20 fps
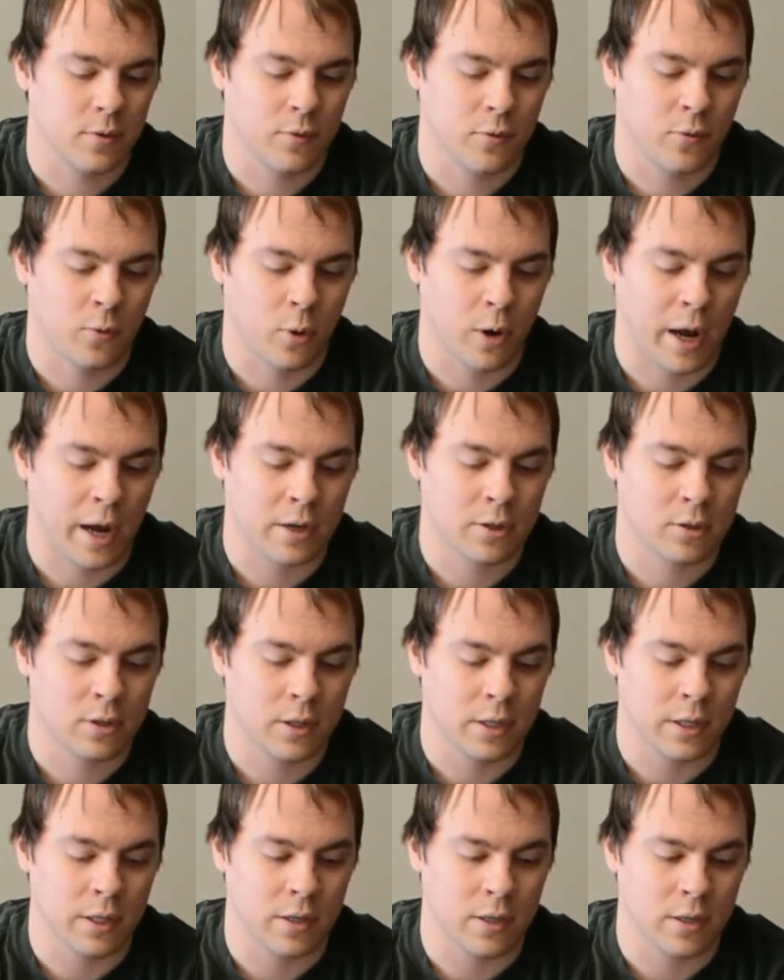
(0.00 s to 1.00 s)
for
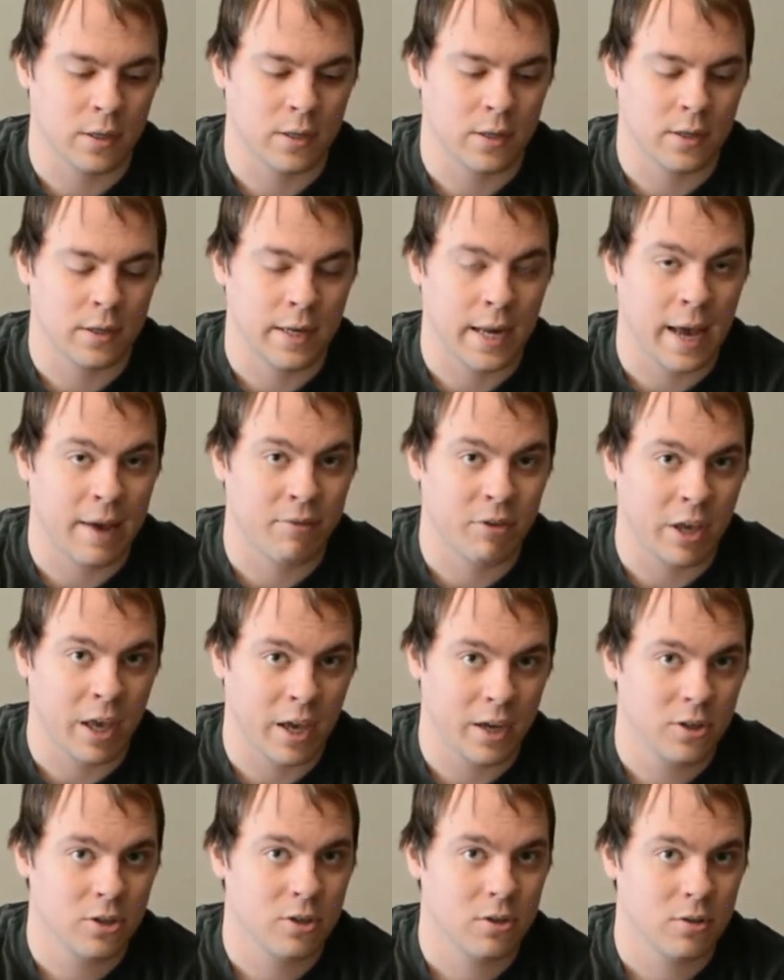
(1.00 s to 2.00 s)
actually
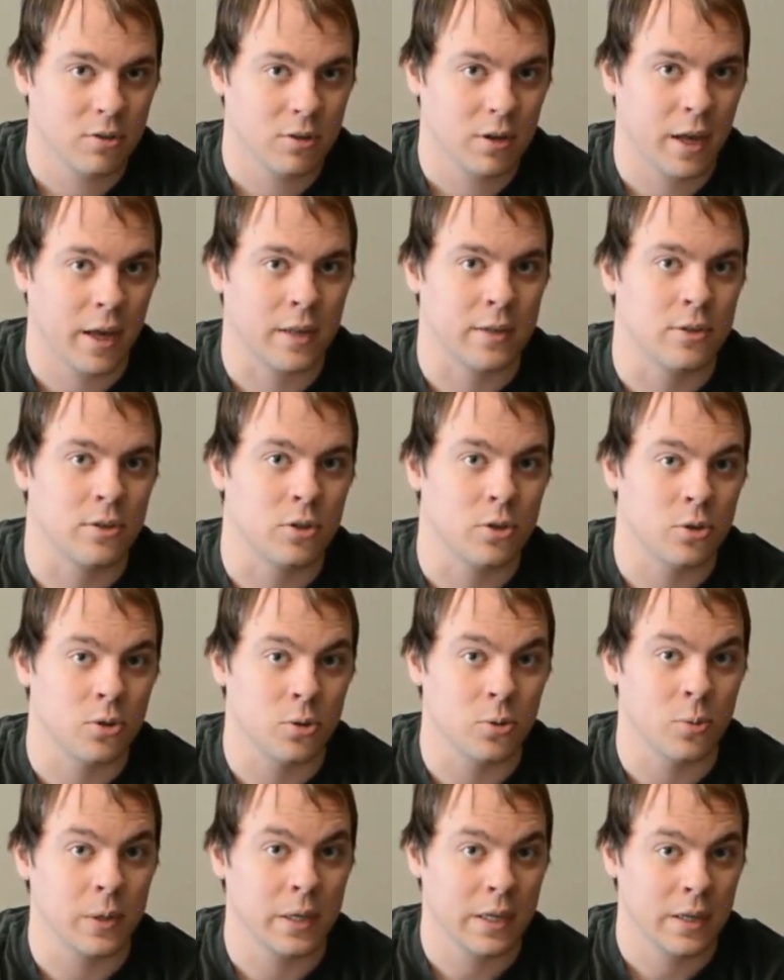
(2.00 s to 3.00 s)
navigation
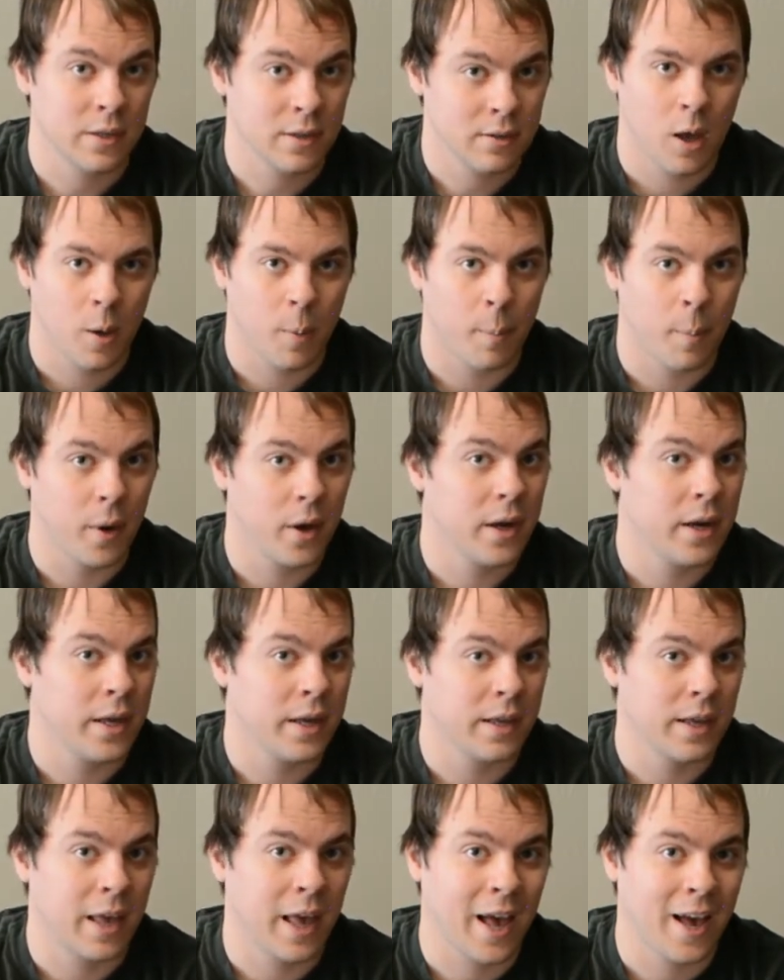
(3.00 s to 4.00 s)
and doing, but
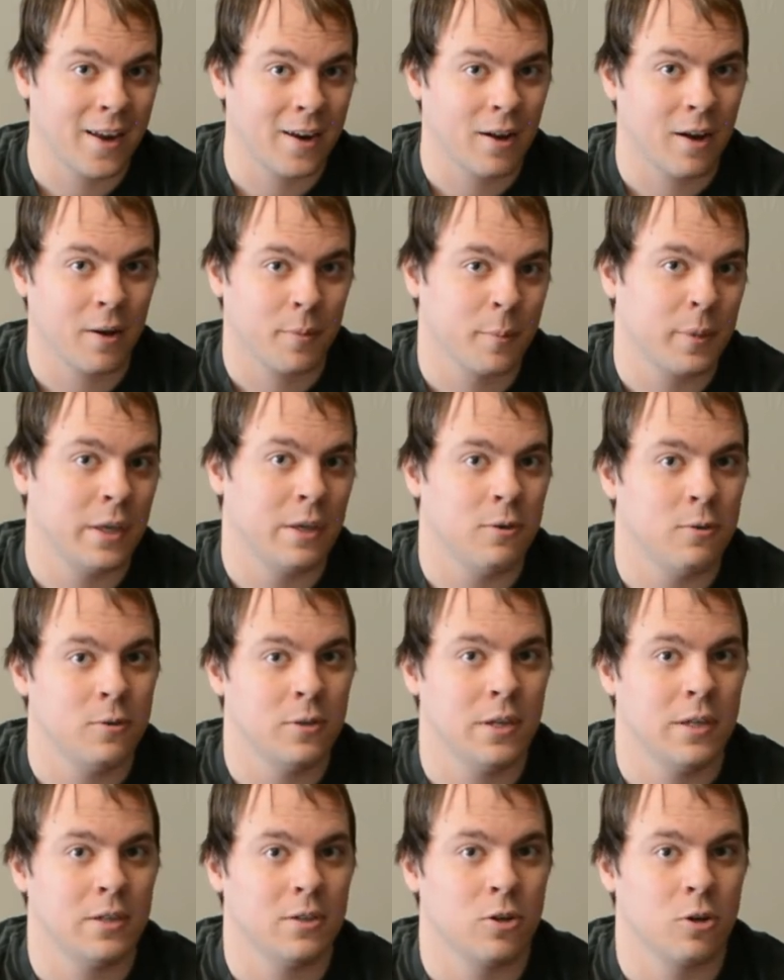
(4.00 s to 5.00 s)
it cannot be used
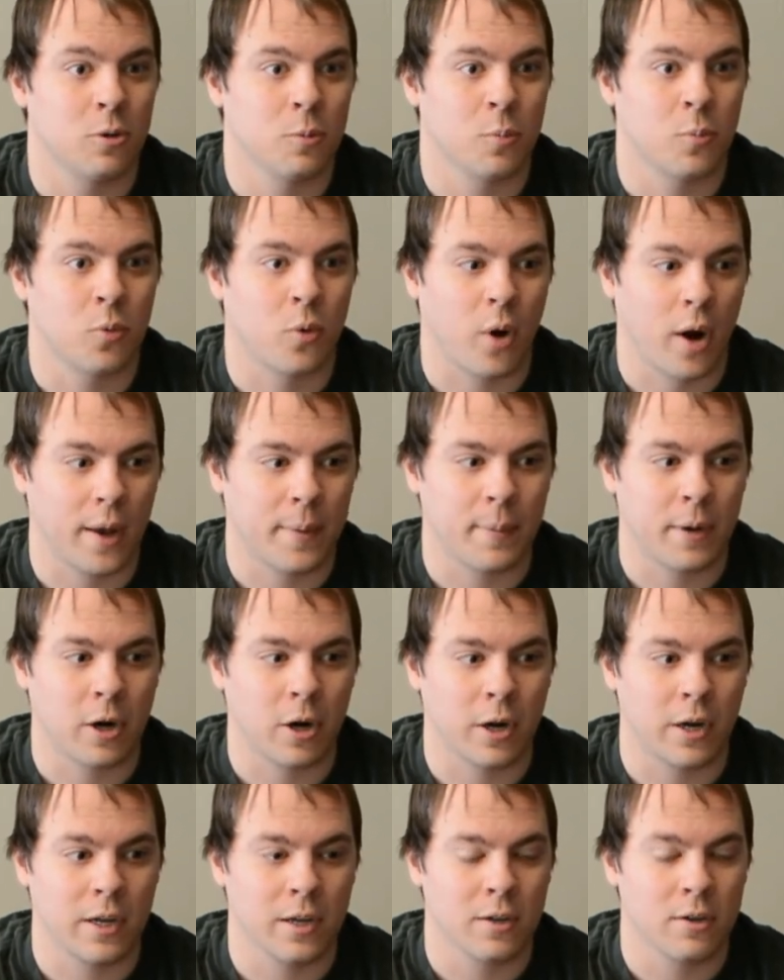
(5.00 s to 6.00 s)
as your
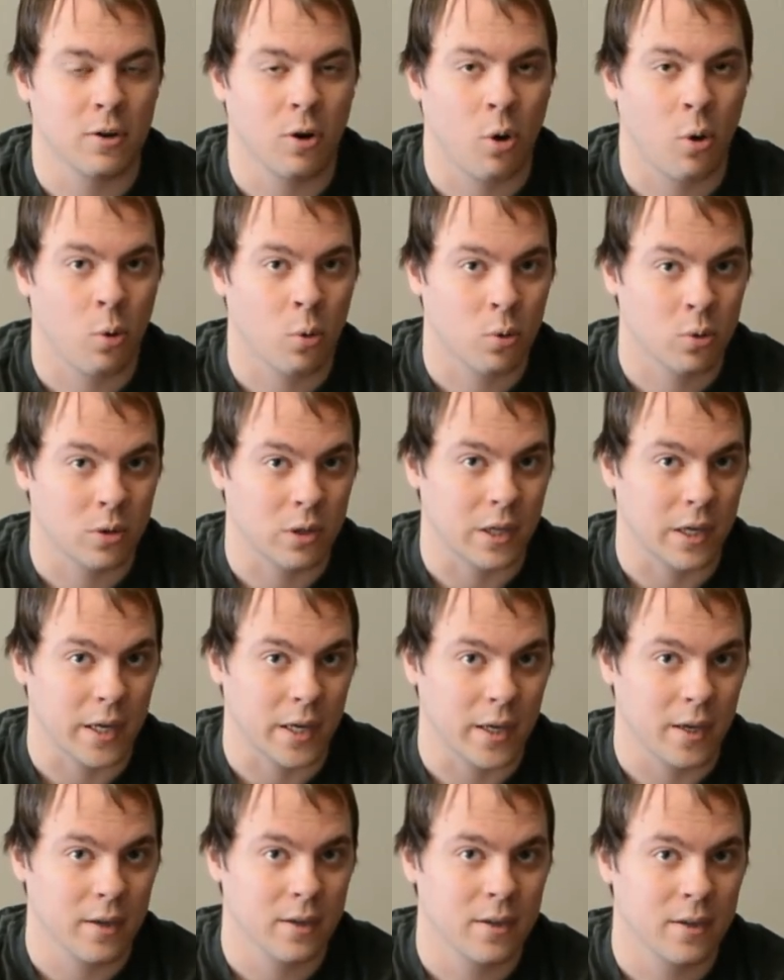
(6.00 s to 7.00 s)
primary only
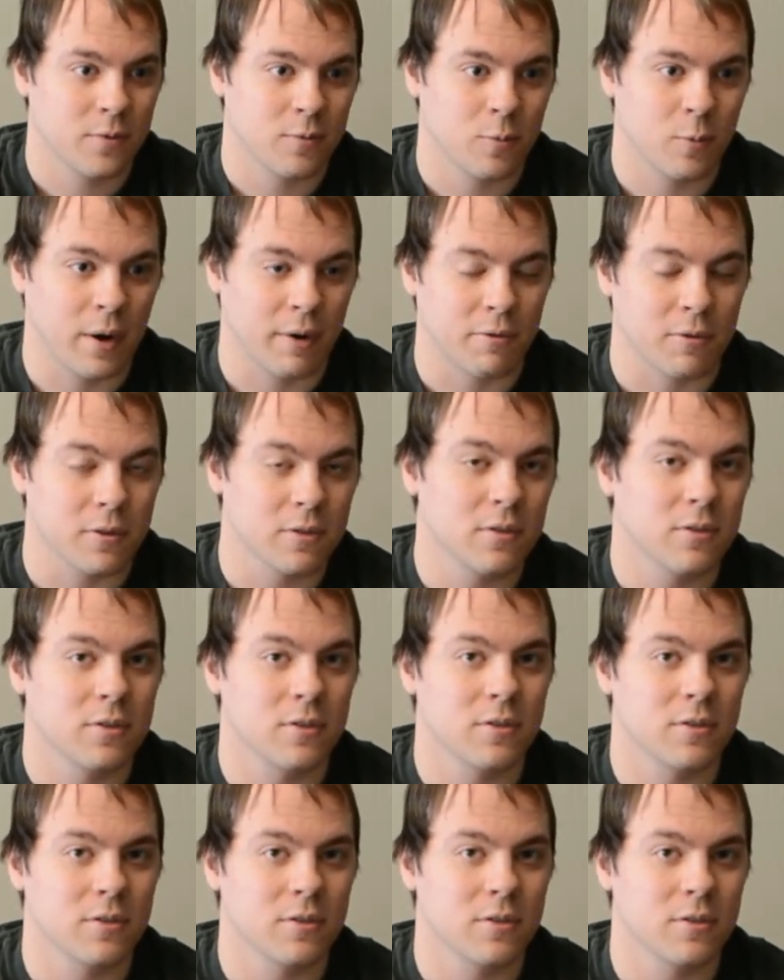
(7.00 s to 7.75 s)
reference.